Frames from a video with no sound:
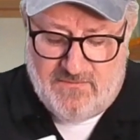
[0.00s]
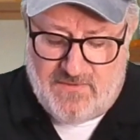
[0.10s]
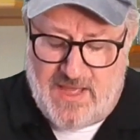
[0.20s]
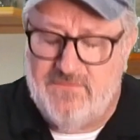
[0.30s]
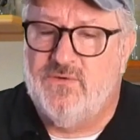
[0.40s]

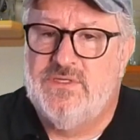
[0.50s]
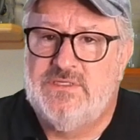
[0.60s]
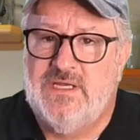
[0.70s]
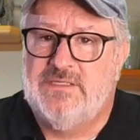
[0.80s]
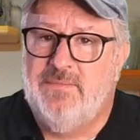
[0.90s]
5 or a
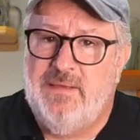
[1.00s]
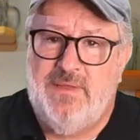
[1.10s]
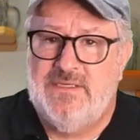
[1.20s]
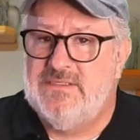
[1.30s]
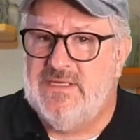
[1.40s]
6,
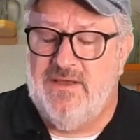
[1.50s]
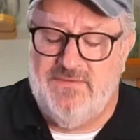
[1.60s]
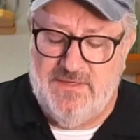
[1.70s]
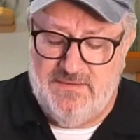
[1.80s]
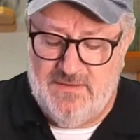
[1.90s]
maybe a
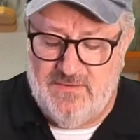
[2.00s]
7.